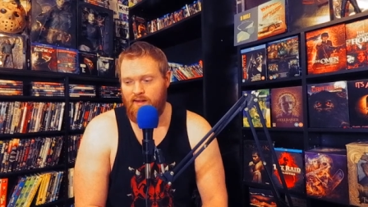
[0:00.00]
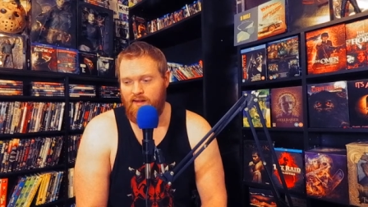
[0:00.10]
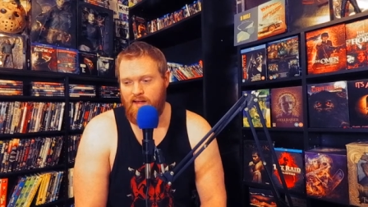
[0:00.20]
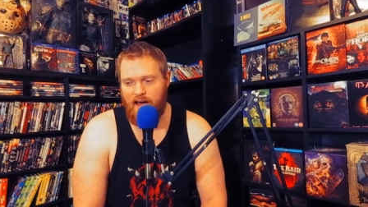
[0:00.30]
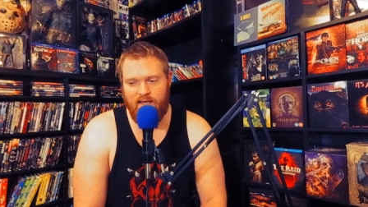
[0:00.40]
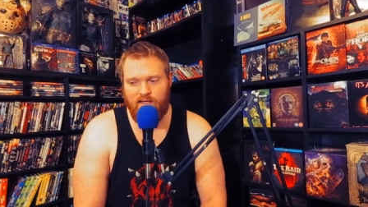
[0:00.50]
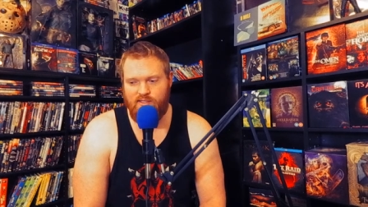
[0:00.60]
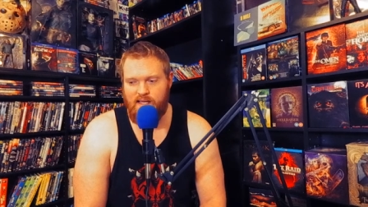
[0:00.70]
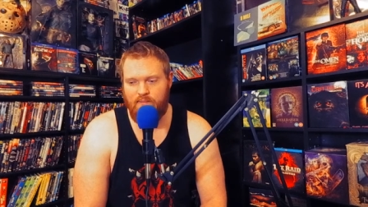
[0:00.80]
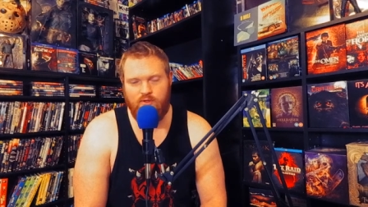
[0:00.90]
I had a good
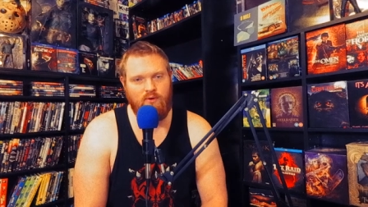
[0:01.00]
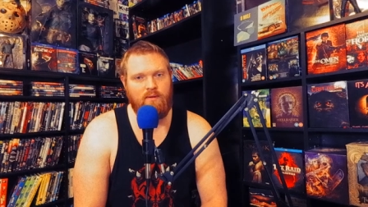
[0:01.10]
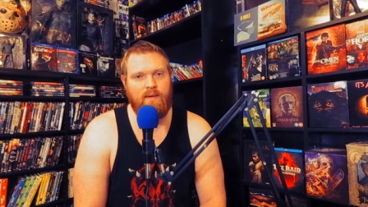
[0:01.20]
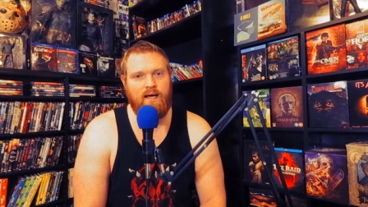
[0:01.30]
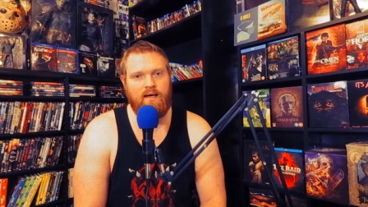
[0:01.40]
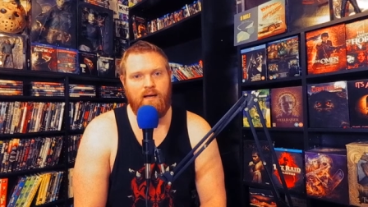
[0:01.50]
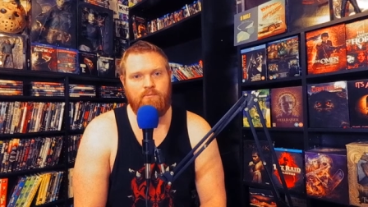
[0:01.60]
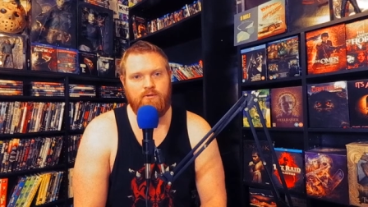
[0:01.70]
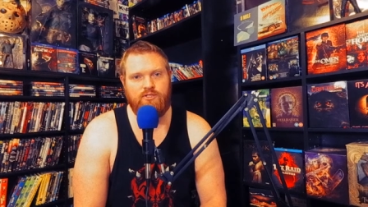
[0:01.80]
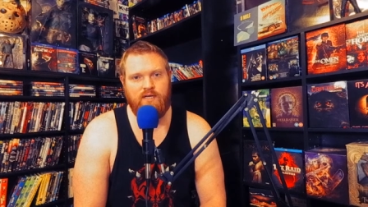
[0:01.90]
time doing it, man, and I
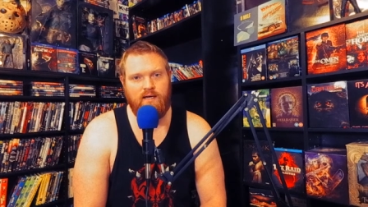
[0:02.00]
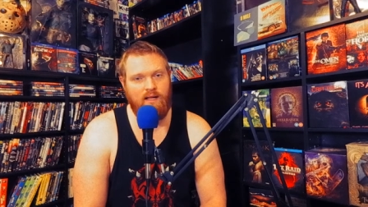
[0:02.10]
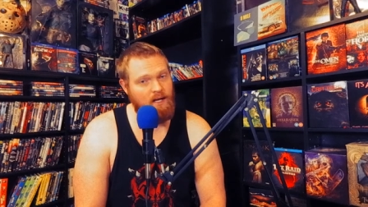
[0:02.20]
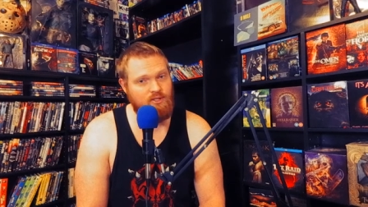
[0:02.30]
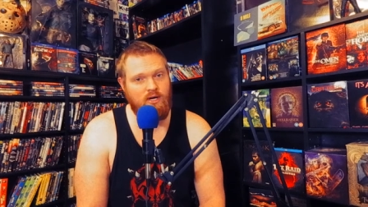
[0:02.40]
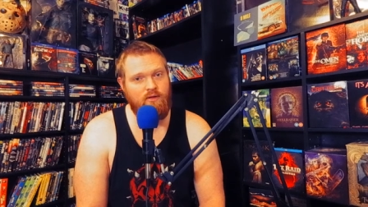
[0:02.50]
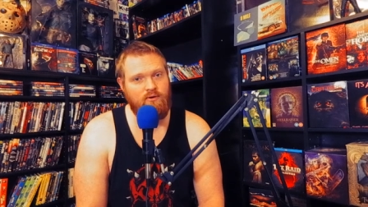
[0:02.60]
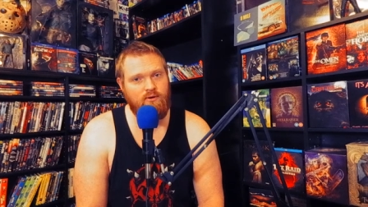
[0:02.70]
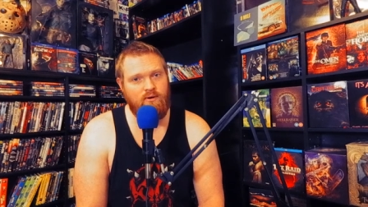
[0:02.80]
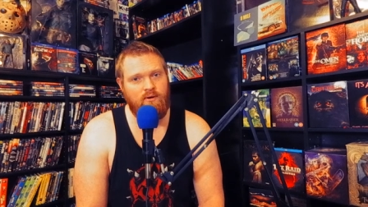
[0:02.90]
appreciate it. I liked your
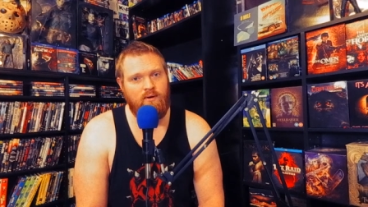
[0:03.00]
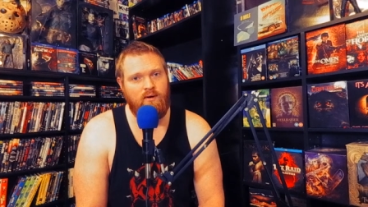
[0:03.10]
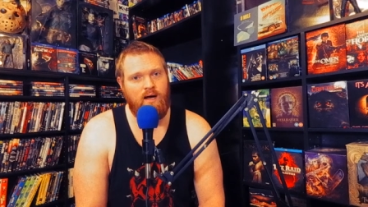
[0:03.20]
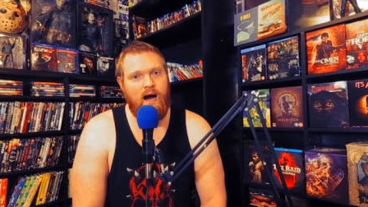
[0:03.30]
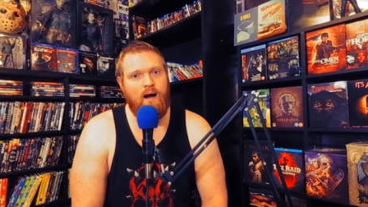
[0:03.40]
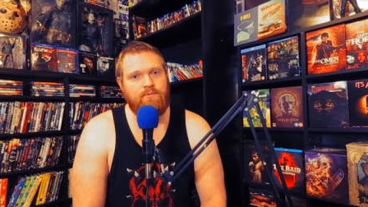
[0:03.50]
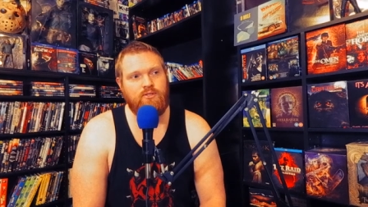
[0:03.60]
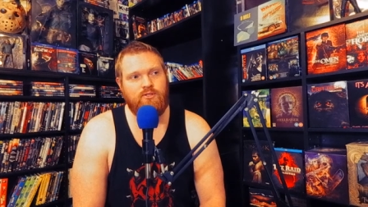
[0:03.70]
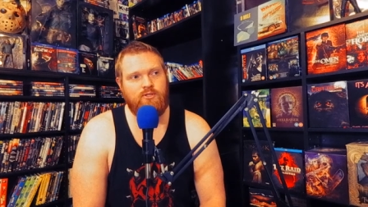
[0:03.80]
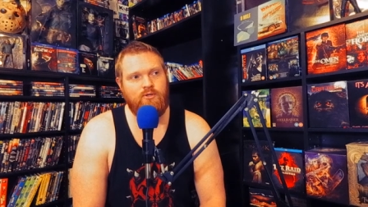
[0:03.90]
other
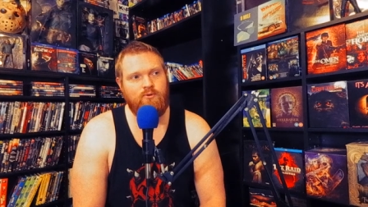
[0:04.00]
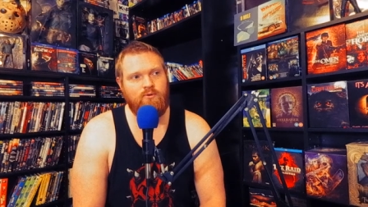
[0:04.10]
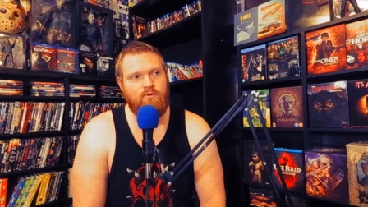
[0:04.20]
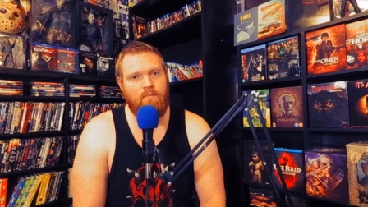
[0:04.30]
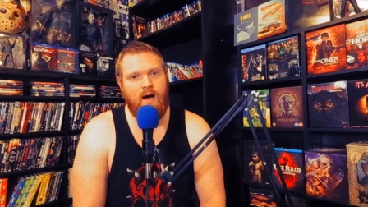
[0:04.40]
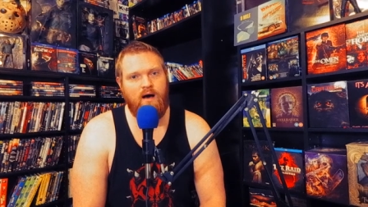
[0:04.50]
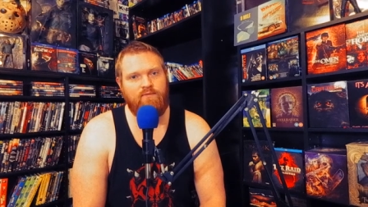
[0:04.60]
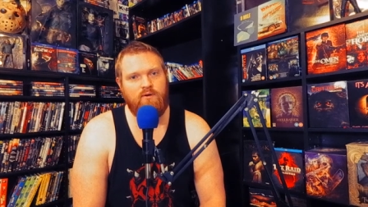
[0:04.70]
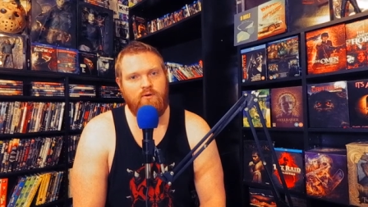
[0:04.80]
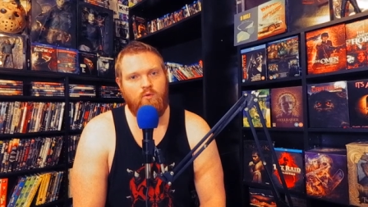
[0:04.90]
options too, the
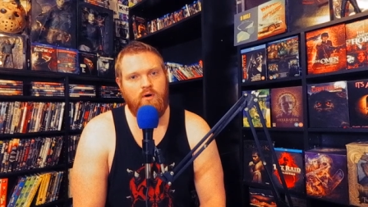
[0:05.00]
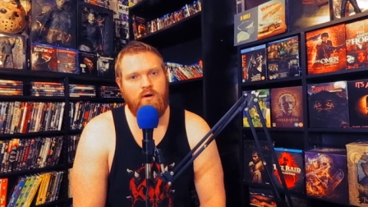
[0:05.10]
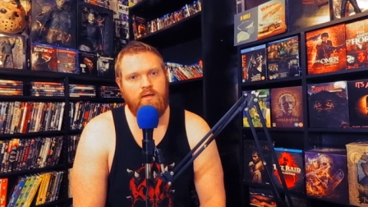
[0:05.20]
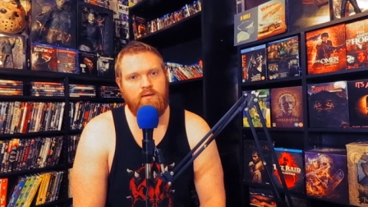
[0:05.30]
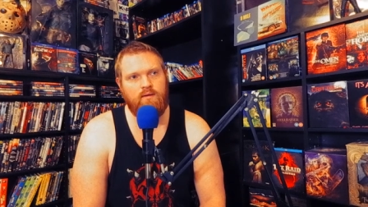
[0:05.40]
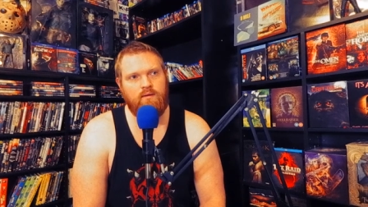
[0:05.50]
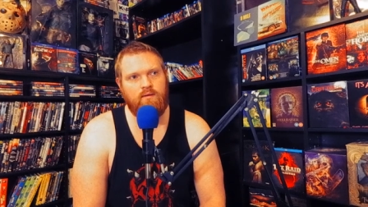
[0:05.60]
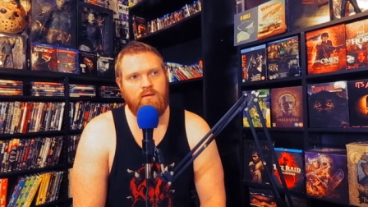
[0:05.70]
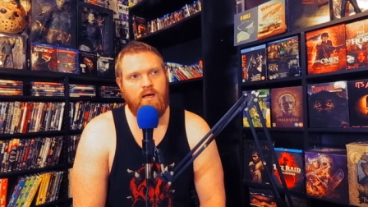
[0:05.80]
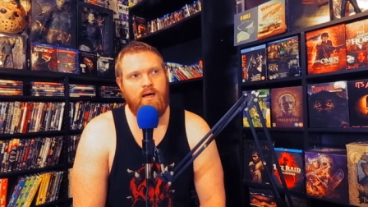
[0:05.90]
Mafia one,
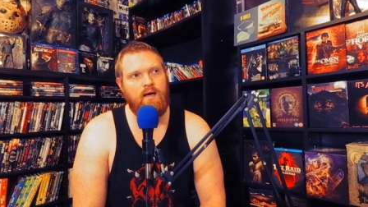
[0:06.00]
and I